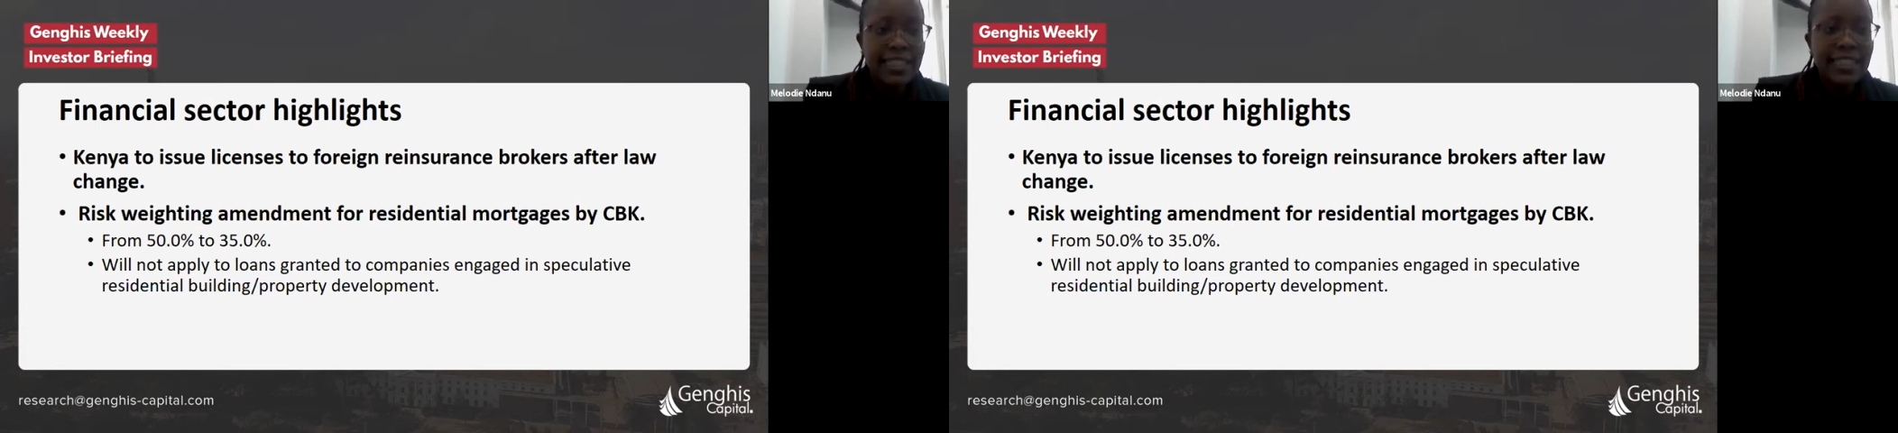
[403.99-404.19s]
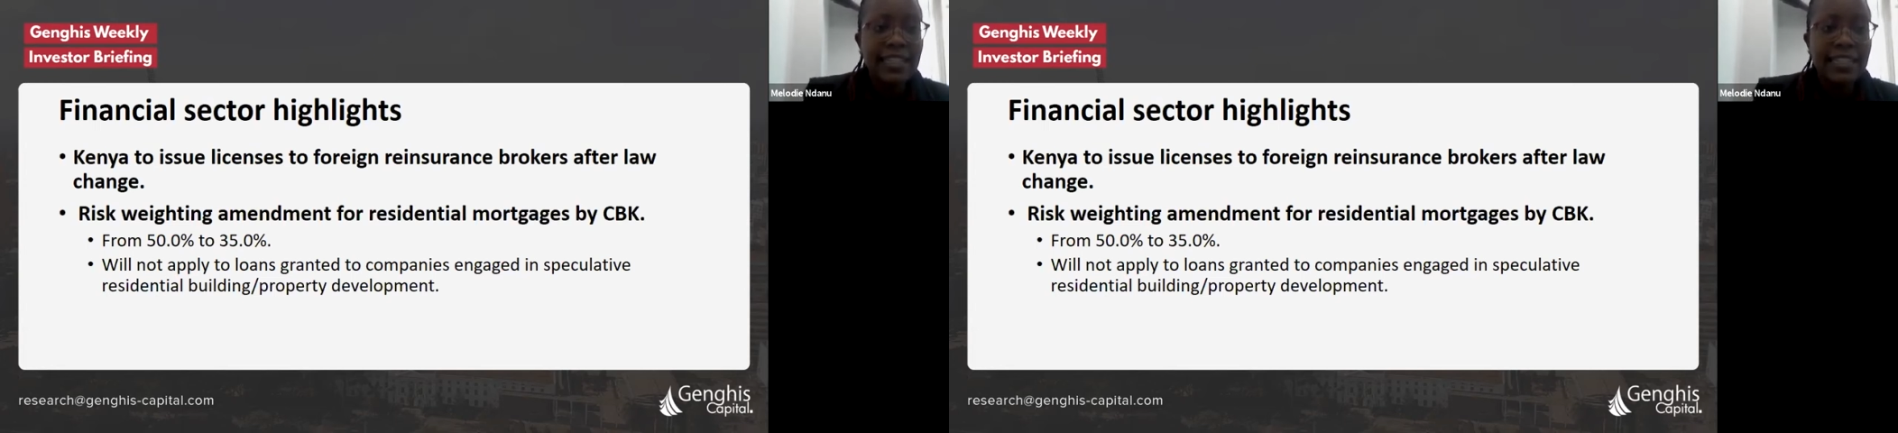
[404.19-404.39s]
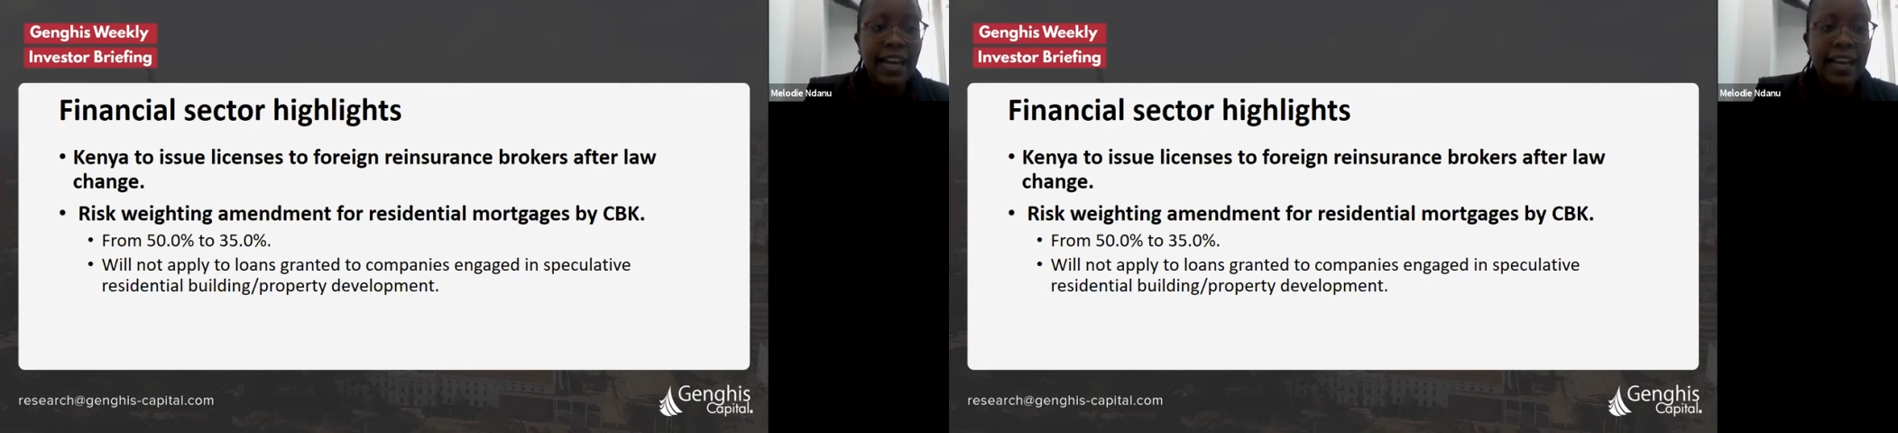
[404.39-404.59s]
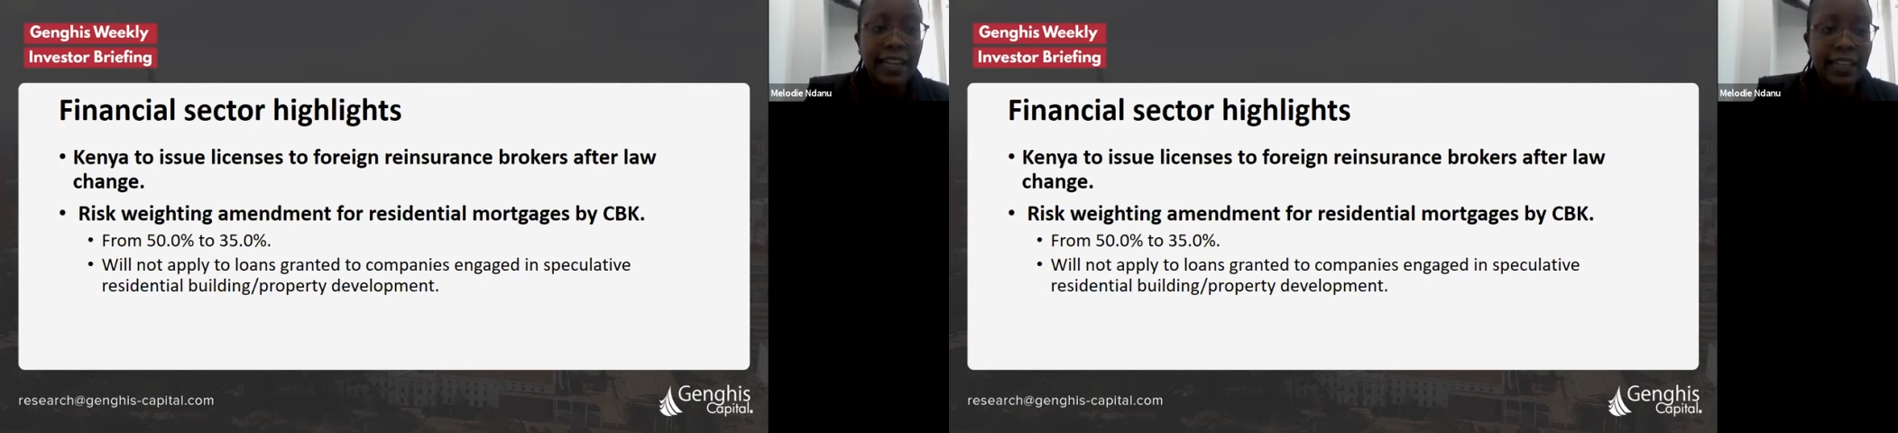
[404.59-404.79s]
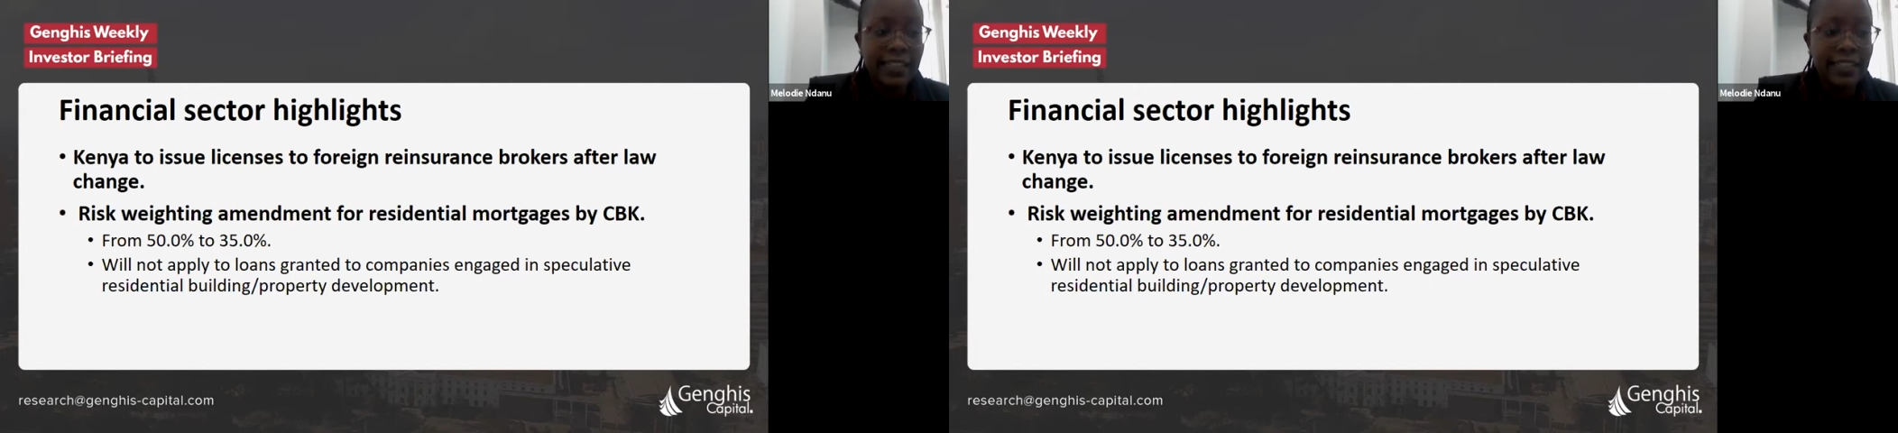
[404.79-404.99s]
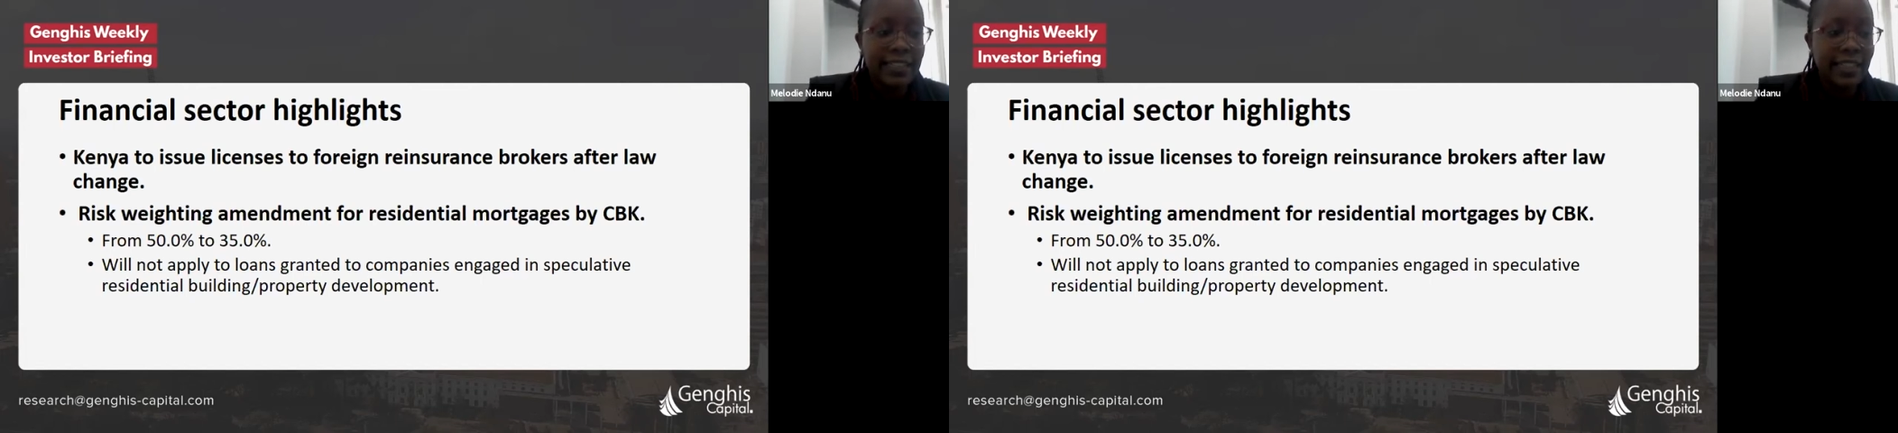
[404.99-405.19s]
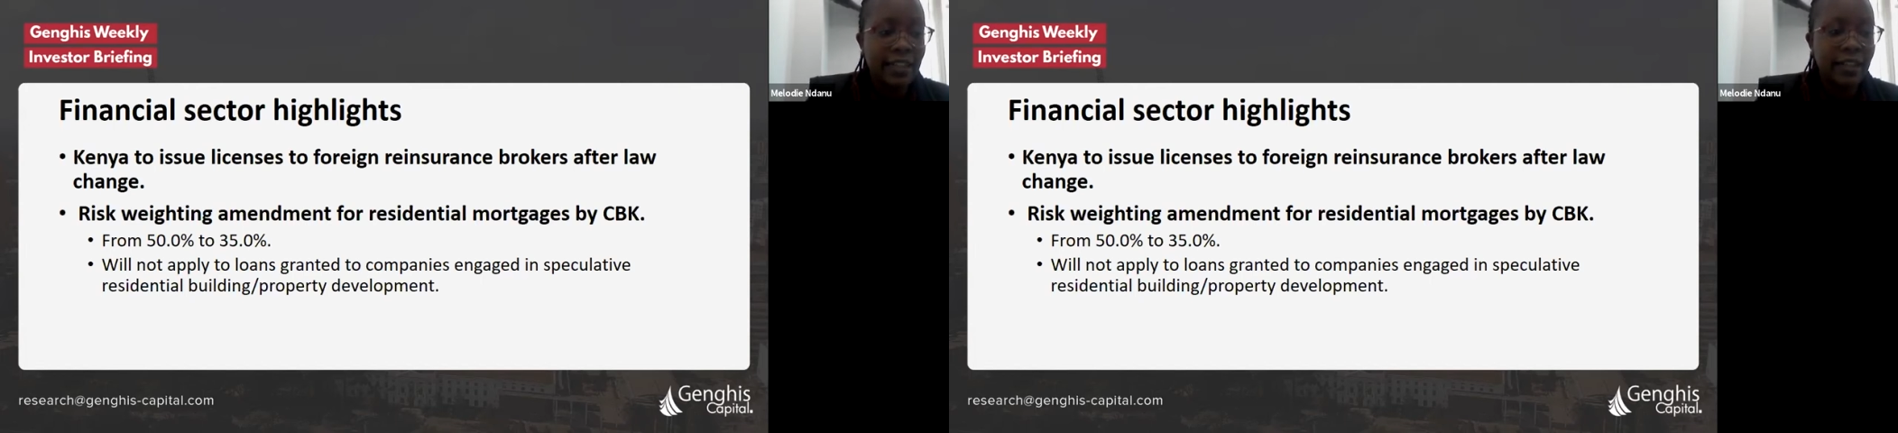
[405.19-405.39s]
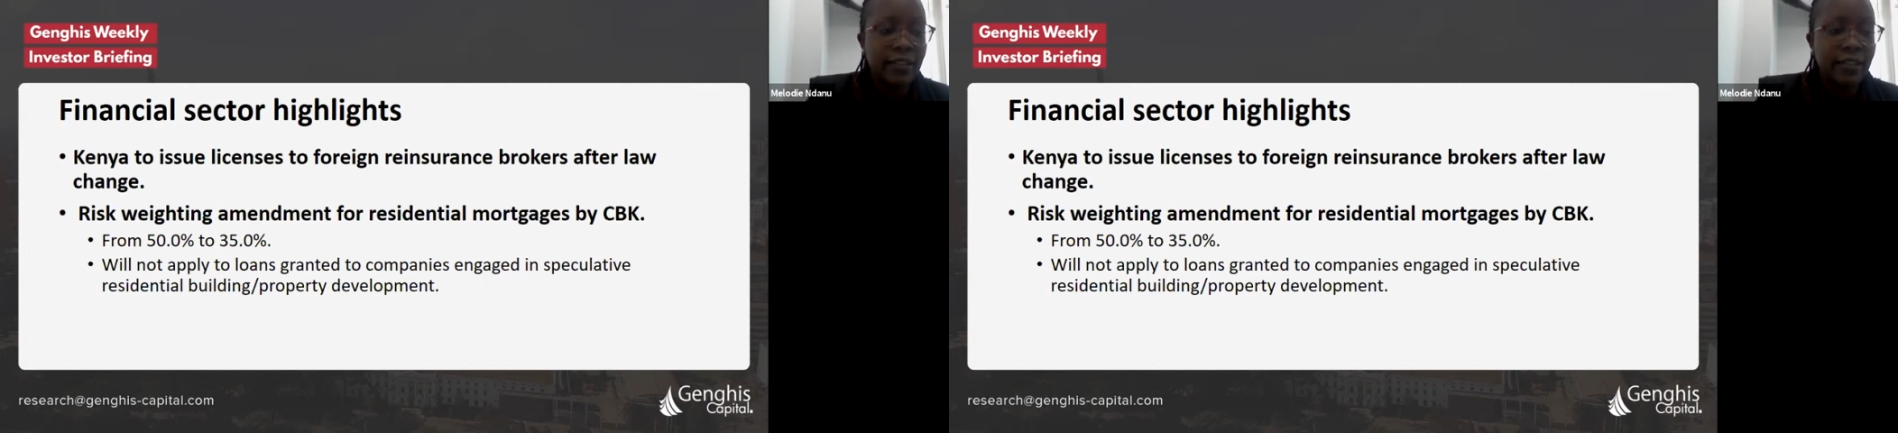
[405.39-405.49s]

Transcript: sector highlights,